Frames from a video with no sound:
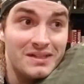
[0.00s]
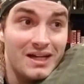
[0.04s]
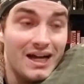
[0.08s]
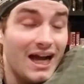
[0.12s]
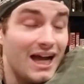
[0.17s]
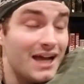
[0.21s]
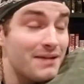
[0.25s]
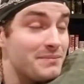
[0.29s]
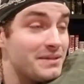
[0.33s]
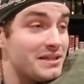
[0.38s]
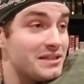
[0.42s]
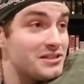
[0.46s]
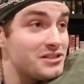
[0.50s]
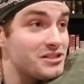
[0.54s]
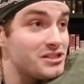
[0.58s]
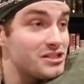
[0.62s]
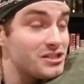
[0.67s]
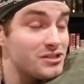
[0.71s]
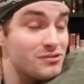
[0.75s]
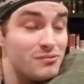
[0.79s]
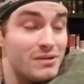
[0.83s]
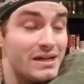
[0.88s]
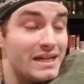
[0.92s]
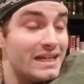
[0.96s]
I mean,
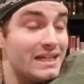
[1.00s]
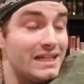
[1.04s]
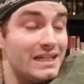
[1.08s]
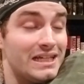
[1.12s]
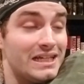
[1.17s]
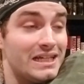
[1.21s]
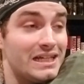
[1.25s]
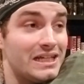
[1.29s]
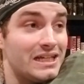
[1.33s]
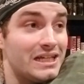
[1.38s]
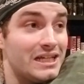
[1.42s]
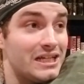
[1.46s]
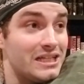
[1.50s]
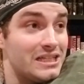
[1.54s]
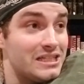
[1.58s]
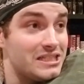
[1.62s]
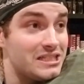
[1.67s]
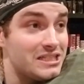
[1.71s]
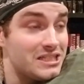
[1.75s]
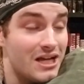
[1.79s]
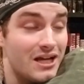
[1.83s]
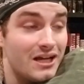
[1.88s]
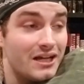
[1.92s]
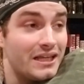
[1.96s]
sweet
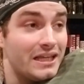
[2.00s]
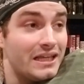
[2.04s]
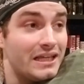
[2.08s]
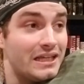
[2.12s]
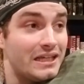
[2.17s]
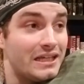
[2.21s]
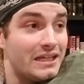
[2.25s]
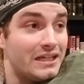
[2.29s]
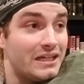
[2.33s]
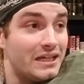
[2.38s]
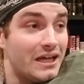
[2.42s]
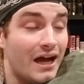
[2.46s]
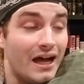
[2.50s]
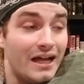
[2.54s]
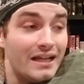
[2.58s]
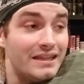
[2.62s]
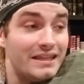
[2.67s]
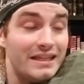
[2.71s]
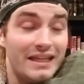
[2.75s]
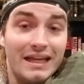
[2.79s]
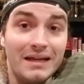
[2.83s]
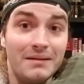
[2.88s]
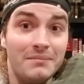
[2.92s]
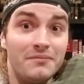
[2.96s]
Kentucky
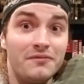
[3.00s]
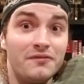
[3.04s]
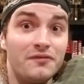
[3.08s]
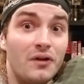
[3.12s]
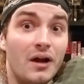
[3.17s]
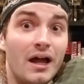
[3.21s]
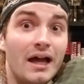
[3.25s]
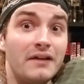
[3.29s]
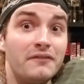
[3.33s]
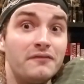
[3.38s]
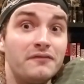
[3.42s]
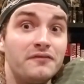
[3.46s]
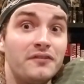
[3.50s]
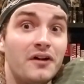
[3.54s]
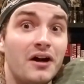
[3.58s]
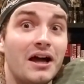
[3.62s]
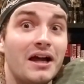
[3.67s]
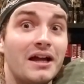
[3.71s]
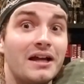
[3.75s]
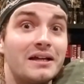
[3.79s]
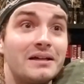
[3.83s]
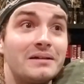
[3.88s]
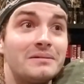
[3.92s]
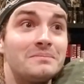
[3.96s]
goddamn fried
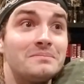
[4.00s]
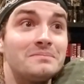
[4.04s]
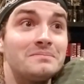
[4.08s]
fuck.